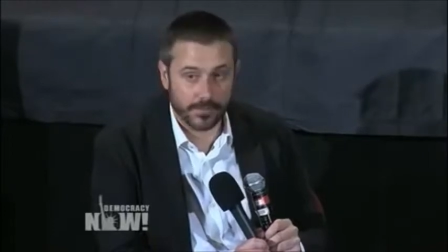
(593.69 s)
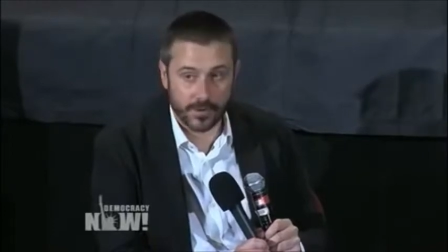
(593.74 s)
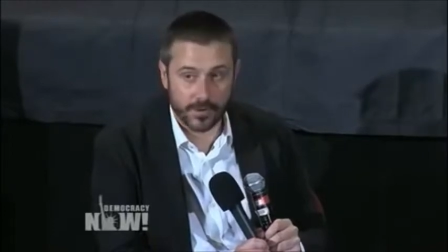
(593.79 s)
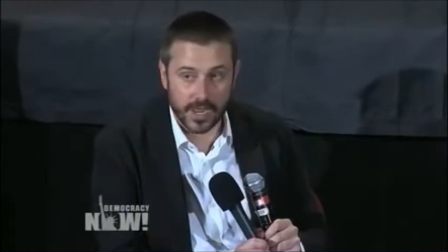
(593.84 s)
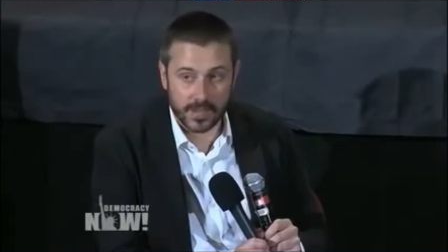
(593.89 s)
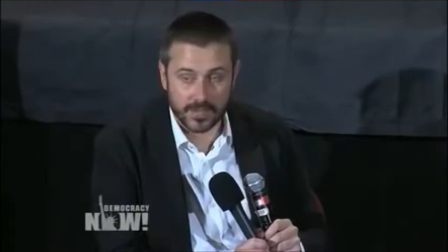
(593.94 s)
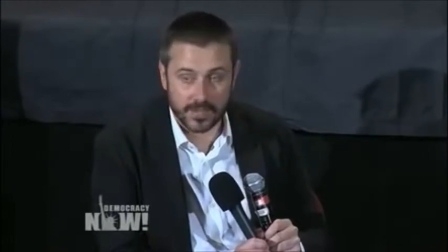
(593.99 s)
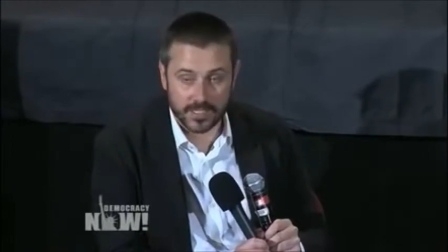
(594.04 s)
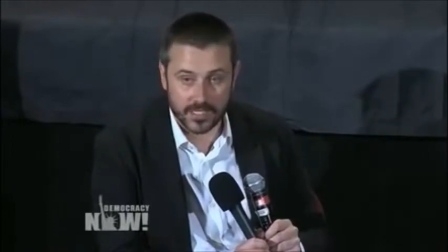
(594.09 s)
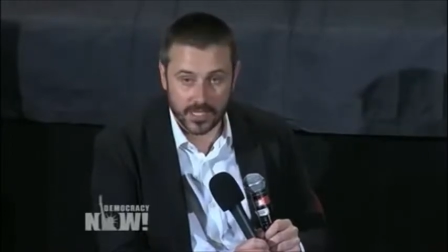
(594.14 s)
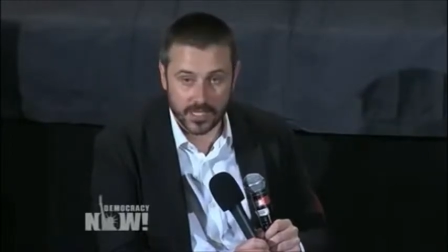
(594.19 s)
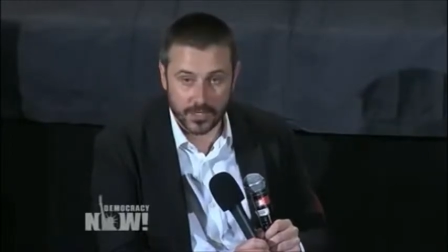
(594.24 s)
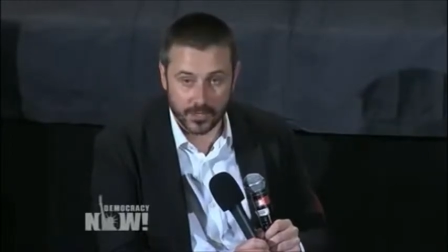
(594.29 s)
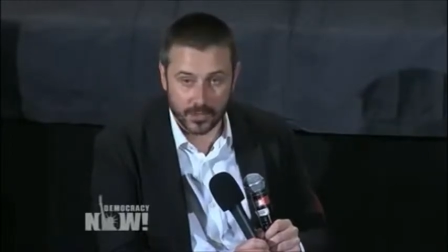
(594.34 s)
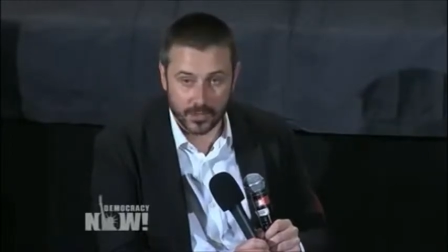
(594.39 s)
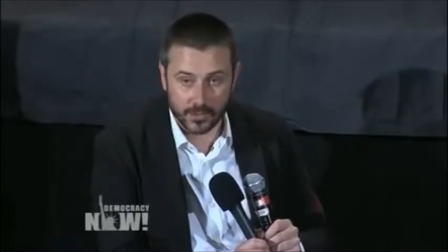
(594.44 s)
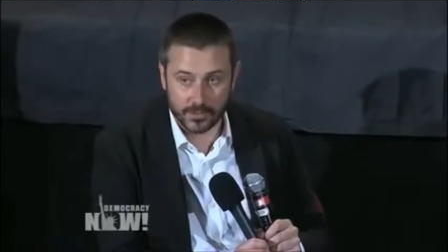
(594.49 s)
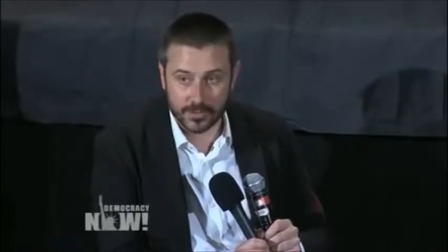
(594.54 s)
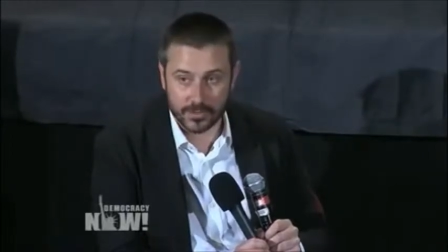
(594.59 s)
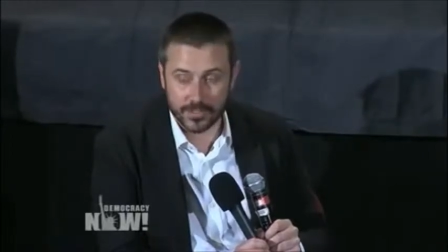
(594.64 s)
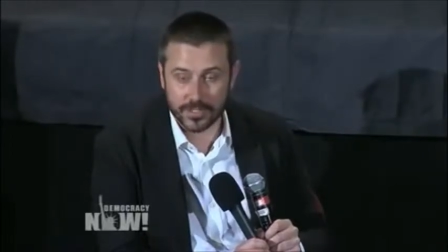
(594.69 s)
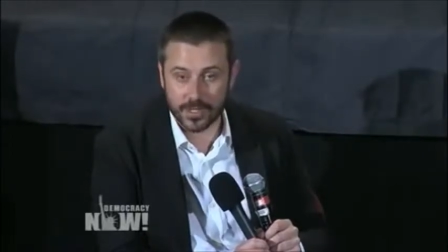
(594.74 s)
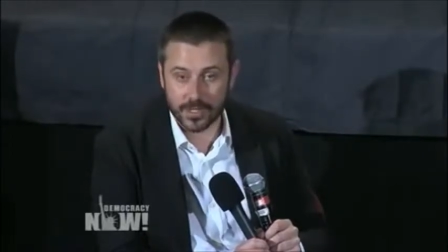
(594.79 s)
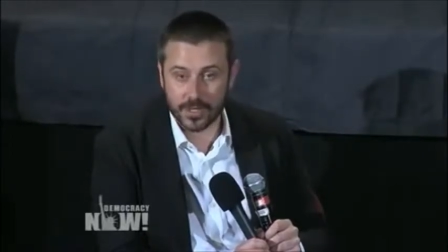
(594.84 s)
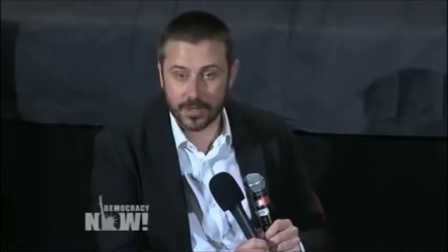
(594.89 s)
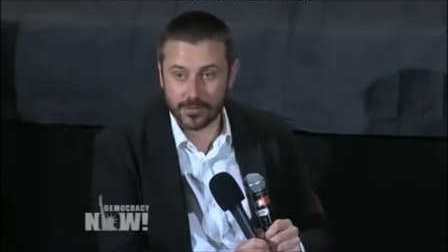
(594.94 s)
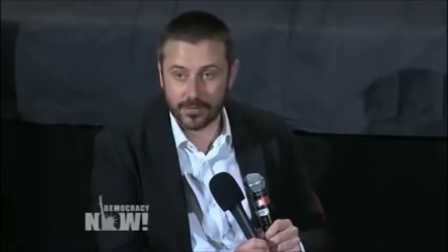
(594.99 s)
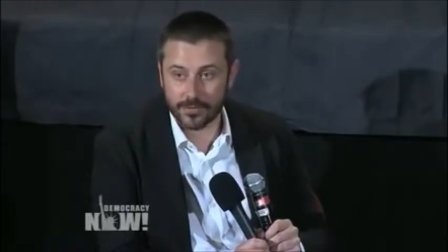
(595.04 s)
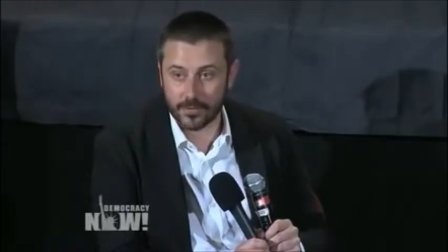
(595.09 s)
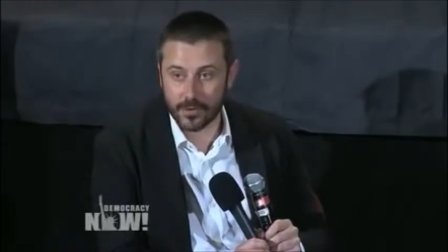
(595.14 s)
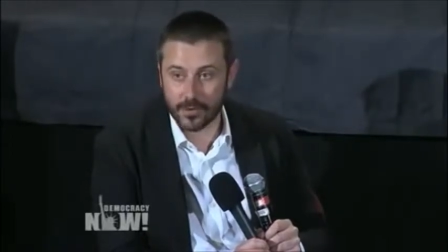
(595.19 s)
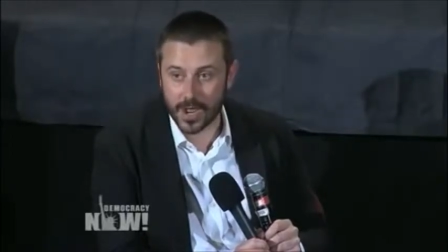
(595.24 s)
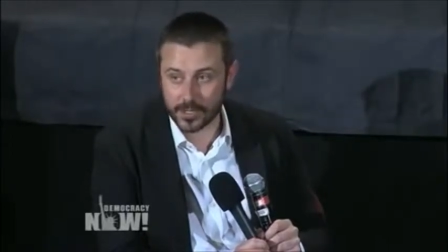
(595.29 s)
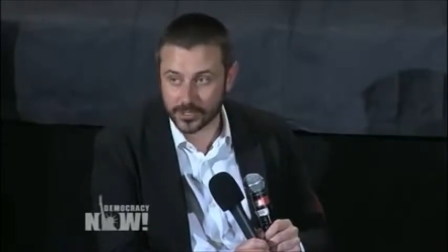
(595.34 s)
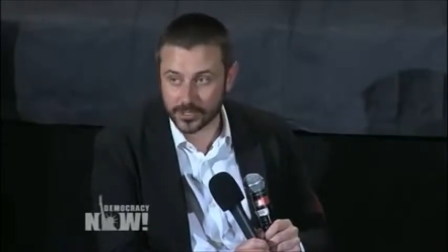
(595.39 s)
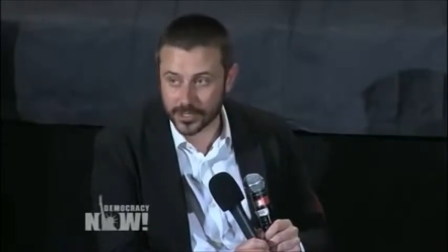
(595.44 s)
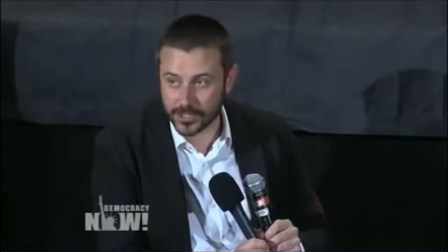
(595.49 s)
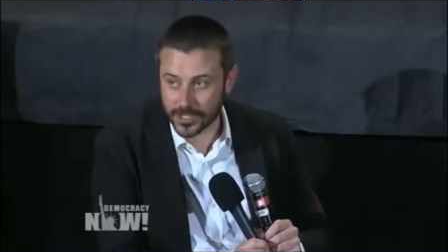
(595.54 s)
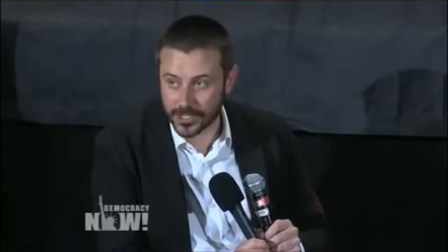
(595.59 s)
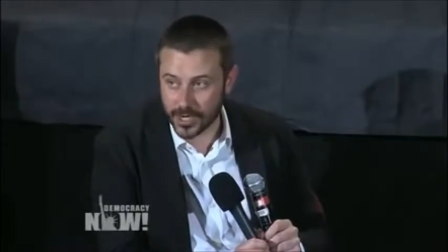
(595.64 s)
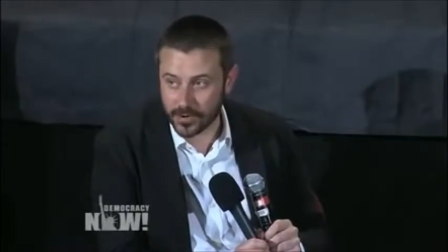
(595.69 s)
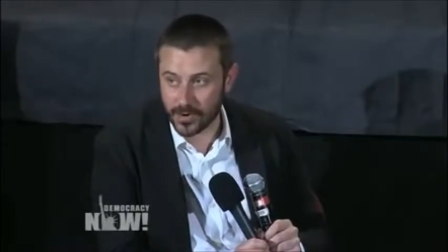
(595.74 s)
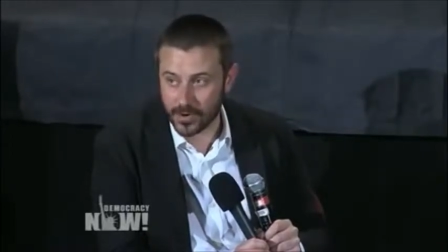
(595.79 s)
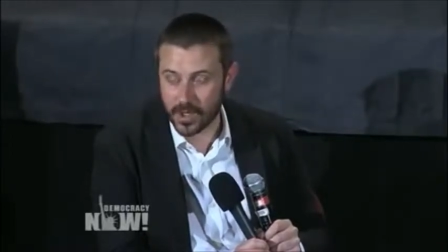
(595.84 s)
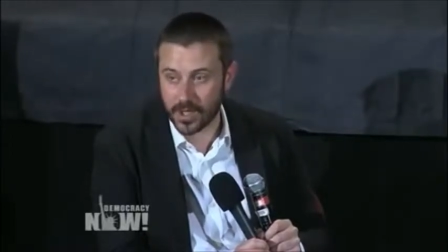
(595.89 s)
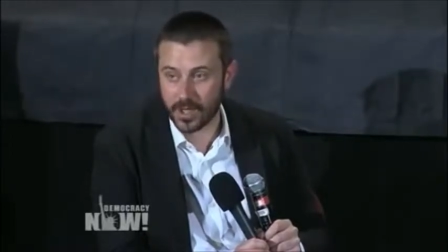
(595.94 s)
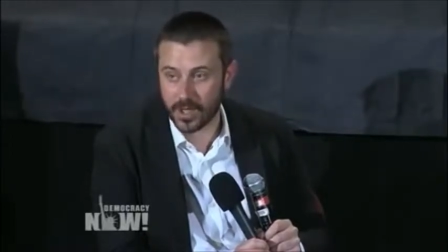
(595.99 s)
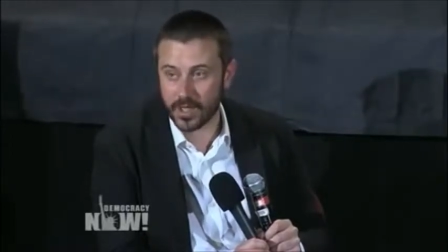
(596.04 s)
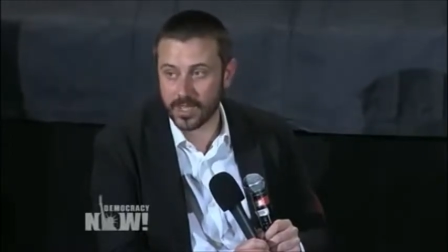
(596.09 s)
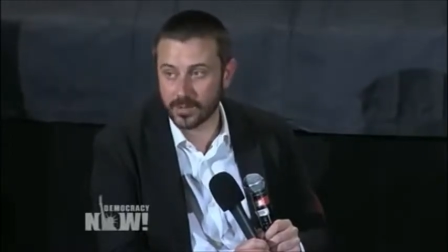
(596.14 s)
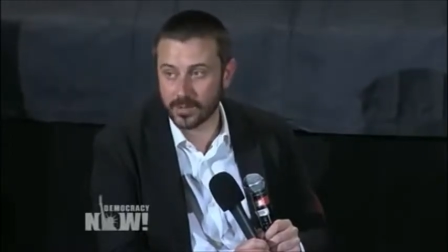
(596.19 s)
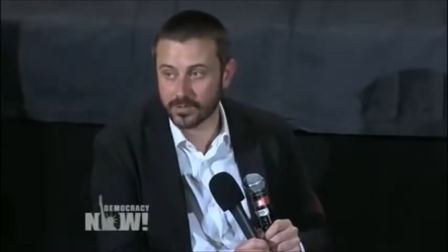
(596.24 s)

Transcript: for ABC News, for Al Jazeera.